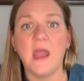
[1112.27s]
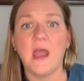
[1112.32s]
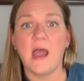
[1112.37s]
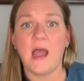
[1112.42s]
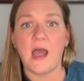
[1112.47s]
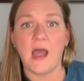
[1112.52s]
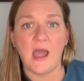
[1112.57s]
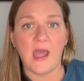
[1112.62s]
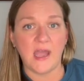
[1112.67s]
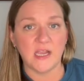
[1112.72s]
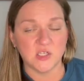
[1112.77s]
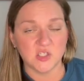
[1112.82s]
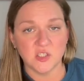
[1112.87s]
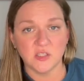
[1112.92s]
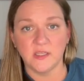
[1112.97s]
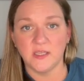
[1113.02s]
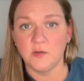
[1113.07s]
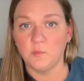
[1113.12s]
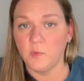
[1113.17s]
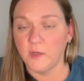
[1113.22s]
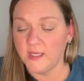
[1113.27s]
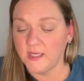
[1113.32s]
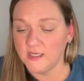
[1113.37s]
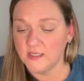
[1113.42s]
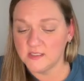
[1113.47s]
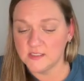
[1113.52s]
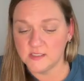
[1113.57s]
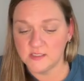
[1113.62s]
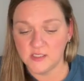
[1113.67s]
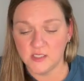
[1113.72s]
I actually
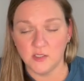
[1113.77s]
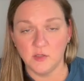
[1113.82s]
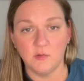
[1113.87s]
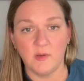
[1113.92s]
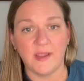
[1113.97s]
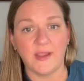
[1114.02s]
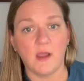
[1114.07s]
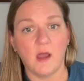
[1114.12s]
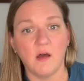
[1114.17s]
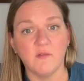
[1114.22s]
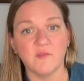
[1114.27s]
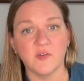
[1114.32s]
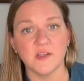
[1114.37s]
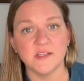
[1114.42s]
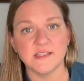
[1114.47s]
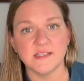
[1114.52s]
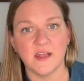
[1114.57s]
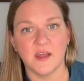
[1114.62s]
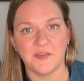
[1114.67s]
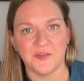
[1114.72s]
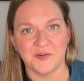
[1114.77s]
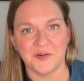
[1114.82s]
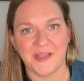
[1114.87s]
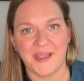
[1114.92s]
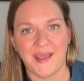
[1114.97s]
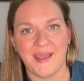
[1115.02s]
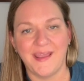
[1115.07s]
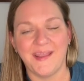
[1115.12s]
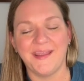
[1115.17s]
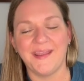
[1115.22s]
went to a conference the other
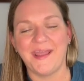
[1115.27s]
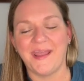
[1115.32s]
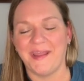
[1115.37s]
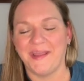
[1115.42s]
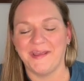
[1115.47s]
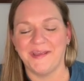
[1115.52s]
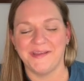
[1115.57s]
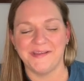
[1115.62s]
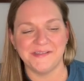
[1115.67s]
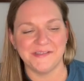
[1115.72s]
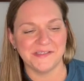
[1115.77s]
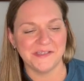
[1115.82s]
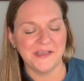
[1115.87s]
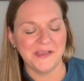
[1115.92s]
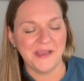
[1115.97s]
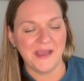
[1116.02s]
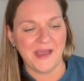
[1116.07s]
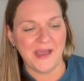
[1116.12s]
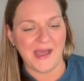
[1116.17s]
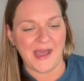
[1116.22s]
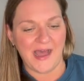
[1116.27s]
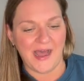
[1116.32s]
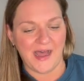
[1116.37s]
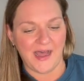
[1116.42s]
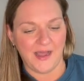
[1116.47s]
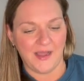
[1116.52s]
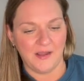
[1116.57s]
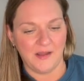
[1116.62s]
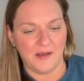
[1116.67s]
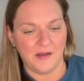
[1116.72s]
day, and
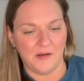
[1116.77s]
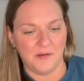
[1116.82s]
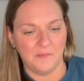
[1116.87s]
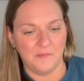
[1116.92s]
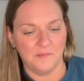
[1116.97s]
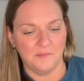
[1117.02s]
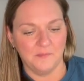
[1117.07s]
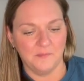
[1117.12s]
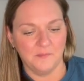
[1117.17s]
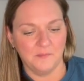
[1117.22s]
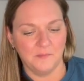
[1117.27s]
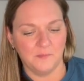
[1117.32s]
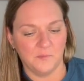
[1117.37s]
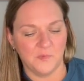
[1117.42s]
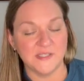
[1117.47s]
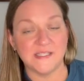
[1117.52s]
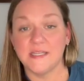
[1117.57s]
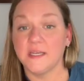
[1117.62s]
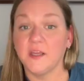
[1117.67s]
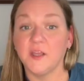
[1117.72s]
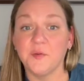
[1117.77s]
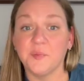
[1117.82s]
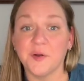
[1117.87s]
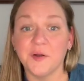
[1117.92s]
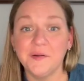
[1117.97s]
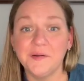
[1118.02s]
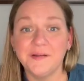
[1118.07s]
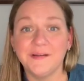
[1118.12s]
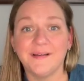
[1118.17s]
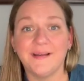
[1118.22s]
I was in
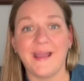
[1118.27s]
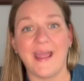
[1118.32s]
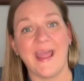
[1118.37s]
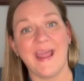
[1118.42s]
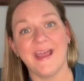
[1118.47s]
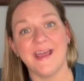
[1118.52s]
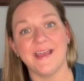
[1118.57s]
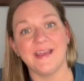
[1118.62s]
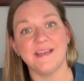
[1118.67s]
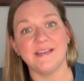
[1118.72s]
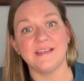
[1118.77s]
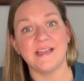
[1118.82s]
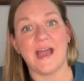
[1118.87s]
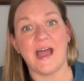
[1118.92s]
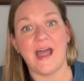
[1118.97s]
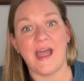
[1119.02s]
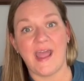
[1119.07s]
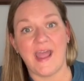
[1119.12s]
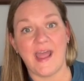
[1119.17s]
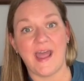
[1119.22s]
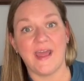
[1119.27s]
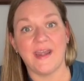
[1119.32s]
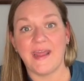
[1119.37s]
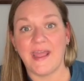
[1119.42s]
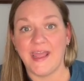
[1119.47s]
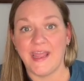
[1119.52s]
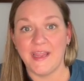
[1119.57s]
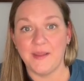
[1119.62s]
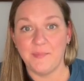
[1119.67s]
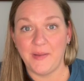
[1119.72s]
Uber, and I had
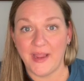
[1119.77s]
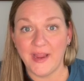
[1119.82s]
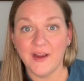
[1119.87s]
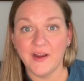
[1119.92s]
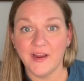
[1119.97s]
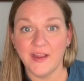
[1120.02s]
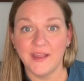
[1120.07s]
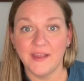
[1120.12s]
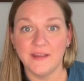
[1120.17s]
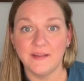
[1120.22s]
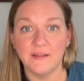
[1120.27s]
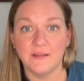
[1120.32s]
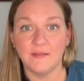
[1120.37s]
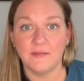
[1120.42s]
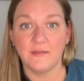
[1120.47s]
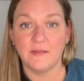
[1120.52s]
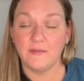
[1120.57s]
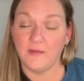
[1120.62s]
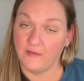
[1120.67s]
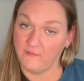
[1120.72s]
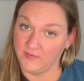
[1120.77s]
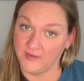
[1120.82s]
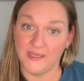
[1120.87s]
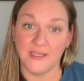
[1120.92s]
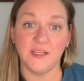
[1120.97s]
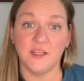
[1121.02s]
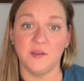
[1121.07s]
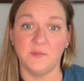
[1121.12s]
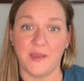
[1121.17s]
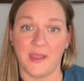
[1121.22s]
a parent of a
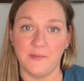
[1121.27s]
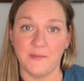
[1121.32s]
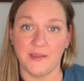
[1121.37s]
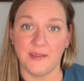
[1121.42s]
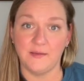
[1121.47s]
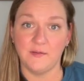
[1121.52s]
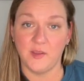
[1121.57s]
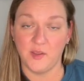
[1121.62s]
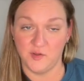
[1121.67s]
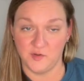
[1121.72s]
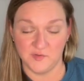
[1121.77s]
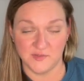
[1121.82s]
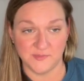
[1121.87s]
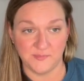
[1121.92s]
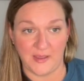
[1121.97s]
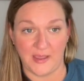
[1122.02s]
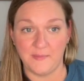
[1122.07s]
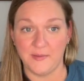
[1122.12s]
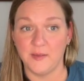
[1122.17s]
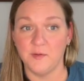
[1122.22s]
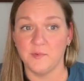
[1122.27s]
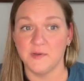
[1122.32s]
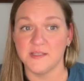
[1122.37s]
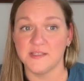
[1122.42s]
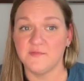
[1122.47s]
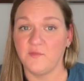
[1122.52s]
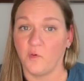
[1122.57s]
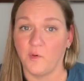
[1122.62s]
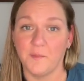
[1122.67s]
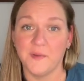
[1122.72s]
NICU baby whose baby
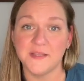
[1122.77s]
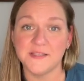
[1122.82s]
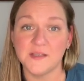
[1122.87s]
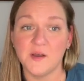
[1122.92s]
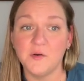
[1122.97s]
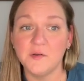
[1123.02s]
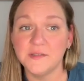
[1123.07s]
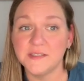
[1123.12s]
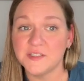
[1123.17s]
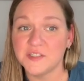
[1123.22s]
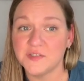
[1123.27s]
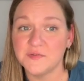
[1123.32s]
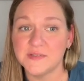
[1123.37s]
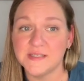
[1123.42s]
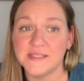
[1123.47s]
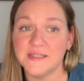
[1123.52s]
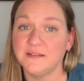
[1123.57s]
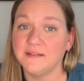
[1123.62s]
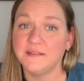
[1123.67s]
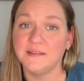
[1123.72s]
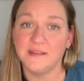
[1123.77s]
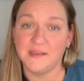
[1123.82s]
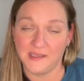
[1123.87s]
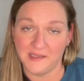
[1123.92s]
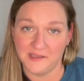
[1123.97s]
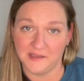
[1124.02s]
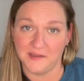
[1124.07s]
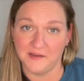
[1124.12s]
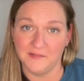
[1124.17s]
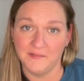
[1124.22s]
was 4 months old and she was still in the
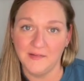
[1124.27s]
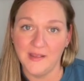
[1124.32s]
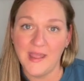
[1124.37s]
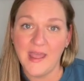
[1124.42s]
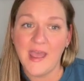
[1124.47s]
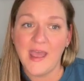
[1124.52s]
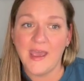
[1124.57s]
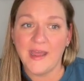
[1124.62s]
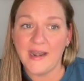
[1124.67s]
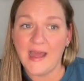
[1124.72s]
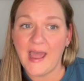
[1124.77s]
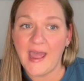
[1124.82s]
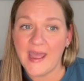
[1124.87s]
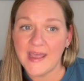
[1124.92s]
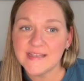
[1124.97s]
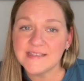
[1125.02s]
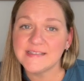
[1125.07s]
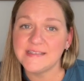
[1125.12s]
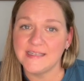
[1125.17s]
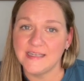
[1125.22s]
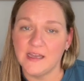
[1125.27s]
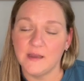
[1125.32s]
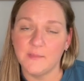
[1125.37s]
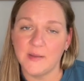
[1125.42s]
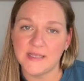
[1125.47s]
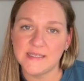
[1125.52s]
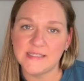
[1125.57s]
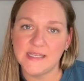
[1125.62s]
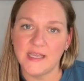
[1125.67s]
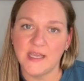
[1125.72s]
NICU. And I asked him,
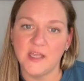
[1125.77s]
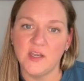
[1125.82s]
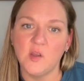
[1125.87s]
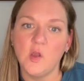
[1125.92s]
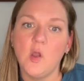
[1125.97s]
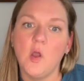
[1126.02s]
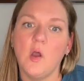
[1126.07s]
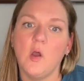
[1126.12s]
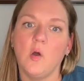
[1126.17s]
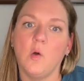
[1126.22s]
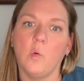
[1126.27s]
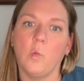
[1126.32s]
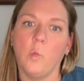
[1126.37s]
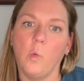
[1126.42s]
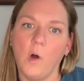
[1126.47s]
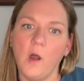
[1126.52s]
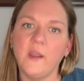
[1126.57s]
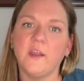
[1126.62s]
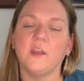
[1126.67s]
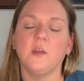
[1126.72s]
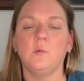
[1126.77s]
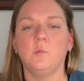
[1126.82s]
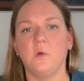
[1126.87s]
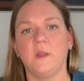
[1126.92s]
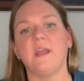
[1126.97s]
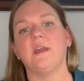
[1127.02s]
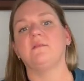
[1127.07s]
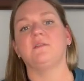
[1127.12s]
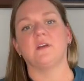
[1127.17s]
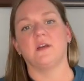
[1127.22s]
I said, what could
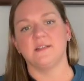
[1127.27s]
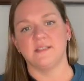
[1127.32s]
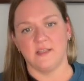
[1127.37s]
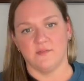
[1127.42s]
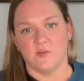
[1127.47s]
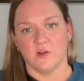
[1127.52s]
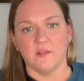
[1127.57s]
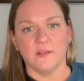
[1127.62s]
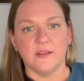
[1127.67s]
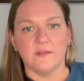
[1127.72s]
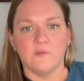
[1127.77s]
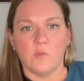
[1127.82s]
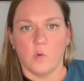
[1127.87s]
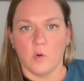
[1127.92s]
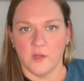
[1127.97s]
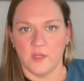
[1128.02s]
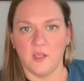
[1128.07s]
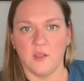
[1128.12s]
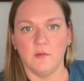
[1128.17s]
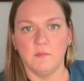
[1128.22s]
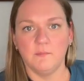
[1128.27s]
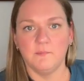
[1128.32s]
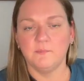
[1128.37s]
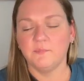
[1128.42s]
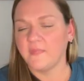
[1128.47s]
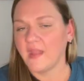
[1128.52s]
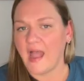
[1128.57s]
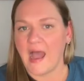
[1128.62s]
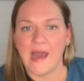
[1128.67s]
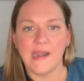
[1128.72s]
we have done differently for you?
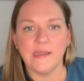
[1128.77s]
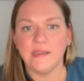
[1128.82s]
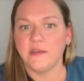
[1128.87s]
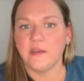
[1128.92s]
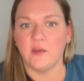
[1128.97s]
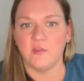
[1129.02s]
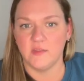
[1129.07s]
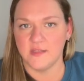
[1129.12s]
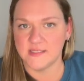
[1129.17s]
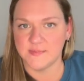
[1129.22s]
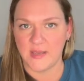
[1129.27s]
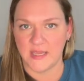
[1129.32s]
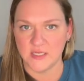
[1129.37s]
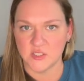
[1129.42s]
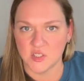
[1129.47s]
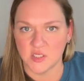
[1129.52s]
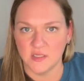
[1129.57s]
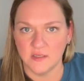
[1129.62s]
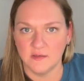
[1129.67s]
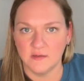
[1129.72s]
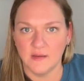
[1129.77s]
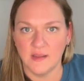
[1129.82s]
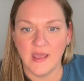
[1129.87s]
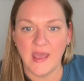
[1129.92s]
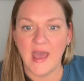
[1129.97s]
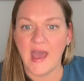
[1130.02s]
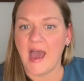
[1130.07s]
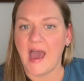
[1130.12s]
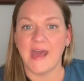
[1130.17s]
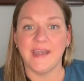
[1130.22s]
I didn't know this patient.
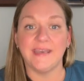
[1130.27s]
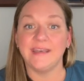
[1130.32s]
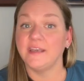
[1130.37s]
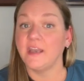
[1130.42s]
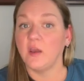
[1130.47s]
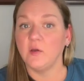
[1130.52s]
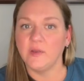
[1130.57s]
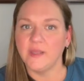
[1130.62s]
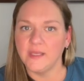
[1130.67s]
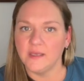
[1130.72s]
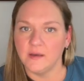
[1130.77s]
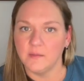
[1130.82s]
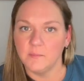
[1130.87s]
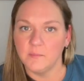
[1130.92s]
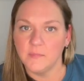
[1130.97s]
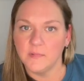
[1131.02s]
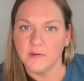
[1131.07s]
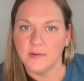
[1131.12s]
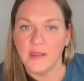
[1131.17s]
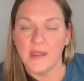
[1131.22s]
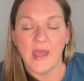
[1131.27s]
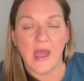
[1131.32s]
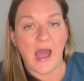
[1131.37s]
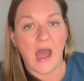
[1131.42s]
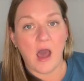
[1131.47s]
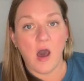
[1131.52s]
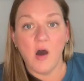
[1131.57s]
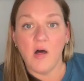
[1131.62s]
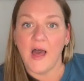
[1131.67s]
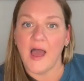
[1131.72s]
I didn't know him.
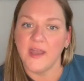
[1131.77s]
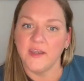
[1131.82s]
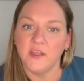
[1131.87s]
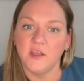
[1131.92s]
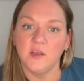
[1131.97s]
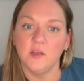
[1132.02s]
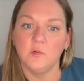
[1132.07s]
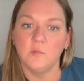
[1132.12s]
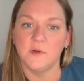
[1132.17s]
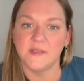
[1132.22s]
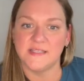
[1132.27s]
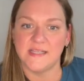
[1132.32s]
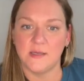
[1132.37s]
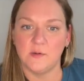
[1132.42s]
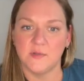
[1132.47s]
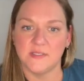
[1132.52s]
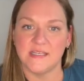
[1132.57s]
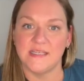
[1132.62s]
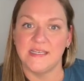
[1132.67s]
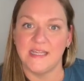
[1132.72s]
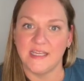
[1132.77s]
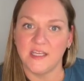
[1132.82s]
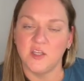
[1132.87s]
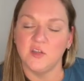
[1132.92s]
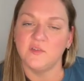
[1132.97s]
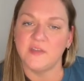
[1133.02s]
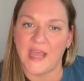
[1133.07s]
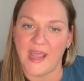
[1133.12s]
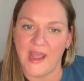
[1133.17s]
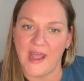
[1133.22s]
All I knew was he was a
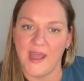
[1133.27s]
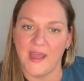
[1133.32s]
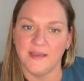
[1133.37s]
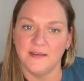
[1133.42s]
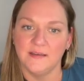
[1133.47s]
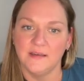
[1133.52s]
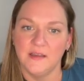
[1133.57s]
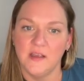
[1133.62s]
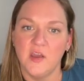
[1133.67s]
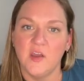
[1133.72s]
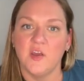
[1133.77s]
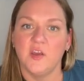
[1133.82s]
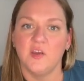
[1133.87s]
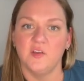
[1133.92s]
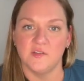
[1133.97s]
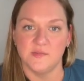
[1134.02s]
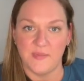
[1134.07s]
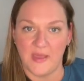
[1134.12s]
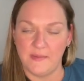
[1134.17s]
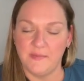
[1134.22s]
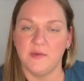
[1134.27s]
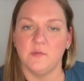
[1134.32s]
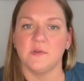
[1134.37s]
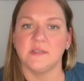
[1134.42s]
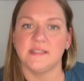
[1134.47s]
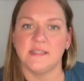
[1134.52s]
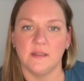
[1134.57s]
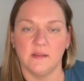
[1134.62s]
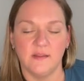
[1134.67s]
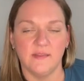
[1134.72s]
NICU dad whose baby
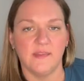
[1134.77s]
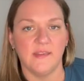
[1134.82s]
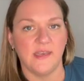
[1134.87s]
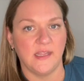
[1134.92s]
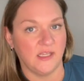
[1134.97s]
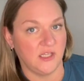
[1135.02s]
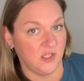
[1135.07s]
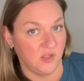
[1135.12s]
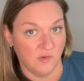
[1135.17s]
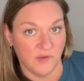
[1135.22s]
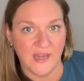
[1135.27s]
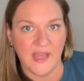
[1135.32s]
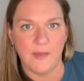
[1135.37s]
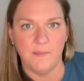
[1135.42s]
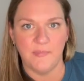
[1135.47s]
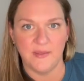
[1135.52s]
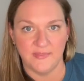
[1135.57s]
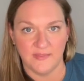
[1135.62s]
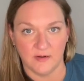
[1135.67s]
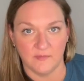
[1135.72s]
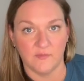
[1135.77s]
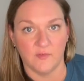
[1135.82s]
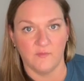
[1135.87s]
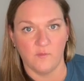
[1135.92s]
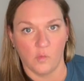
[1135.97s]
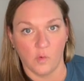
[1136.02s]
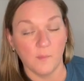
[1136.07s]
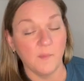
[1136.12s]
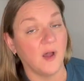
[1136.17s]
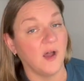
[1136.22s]
was still in the NICU and had been there for
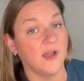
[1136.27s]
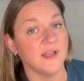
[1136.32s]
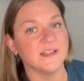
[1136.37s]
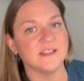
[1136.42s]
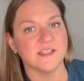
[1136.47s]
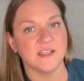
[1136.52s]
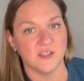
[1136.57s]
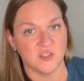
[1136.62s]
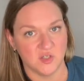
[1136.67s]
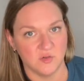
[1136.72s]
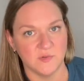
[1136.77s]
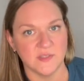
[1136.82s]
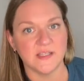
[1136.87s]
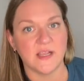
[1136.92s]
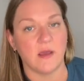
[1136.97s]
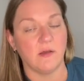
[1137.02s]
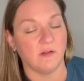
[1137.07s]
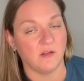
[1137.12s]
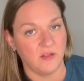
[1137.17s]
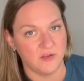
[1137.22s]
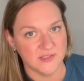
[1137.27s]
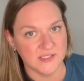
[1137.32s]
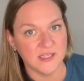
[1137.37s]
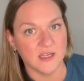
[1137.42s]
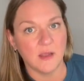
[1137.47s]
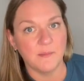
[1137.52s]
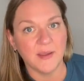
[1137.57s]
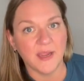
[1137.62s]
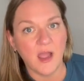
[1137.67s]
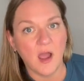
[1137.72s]
4 months. She was close to
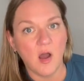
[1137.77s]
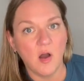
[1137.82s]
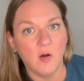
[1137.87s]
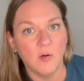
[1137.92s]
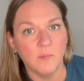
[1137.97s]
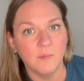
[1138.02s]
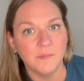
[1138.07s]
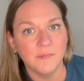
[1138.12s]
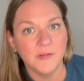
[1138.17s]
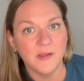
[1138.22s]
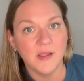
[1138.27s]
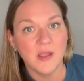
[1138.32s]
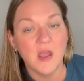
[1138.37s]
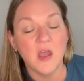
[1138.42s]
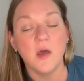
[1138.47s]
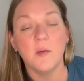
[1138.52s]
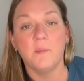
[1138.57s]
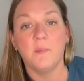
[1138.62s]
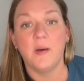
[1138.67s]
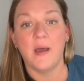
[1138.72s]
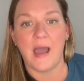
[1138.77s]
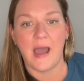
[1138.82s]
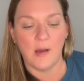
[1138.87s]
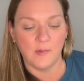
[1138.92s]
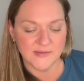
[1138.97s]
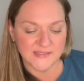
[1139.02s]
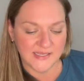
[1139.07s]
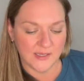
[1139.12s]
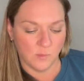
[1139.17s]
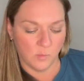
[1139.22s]
coming home. But I
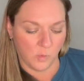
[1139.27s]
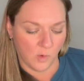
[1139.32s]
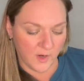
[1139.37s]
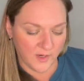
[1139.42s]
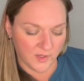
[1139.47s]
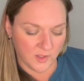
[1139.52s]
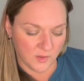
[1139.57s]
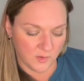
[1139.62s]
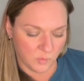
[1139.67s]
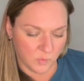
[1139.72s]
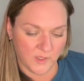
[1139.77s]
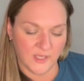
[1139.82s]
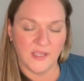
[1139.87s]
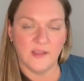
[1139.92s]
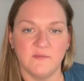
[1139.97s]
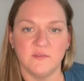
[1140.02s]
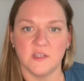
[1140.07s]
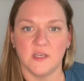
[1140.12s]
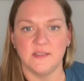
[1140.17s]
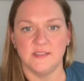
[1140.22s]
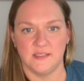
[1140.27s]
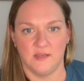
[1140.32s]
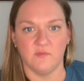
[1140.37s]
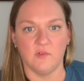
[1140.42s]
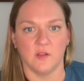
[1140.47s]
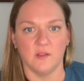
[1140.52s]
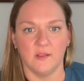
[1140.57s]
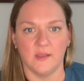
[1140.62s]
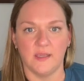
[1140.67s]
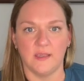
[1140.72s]
said, what could we done
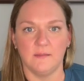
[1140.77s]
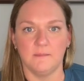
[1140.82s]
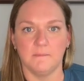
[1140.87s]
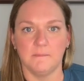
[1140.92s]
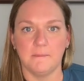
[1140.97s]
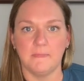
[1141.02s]
differently?